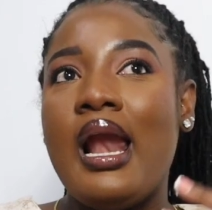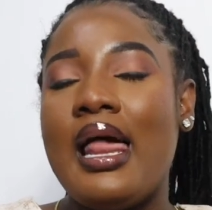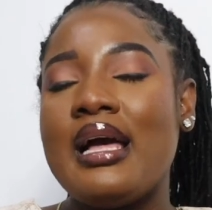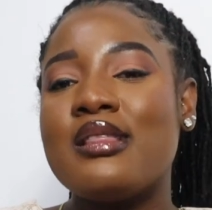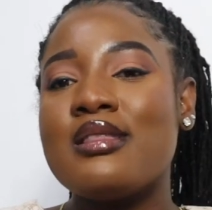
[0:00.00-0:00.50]

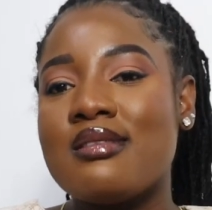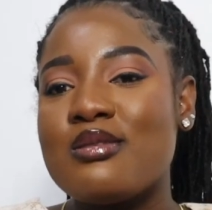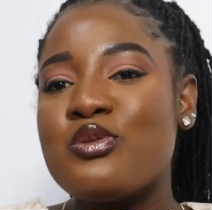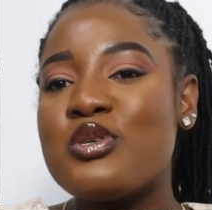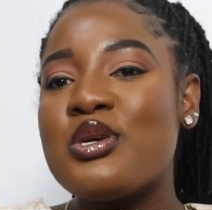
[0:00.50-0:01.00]
Like,
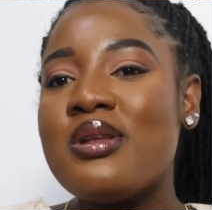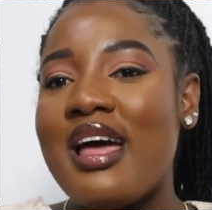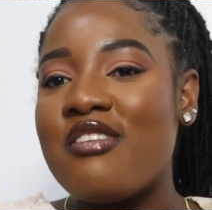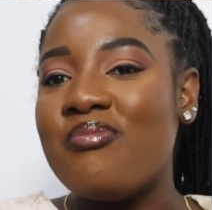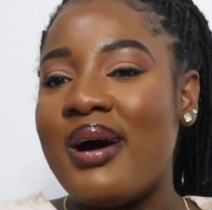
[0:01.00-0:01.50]
the social
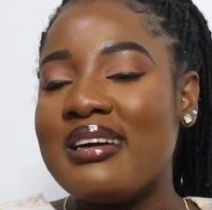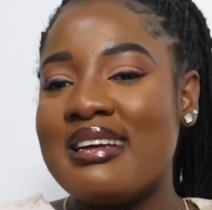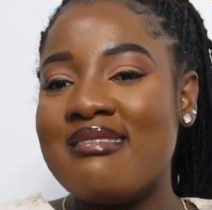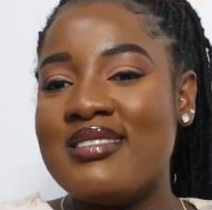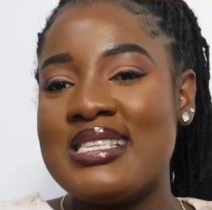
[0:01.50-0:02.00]
life back
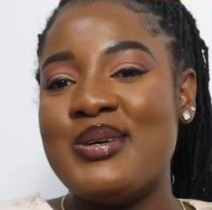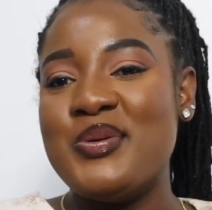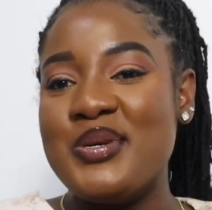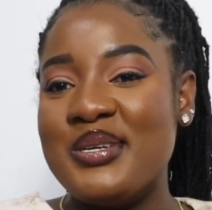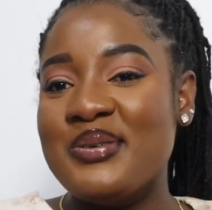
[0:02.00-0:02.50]
then was the
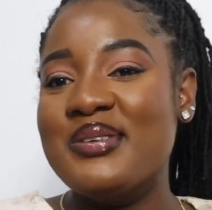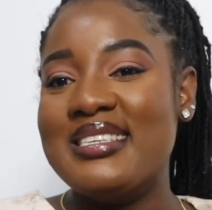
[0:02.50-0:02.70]
whole, you know,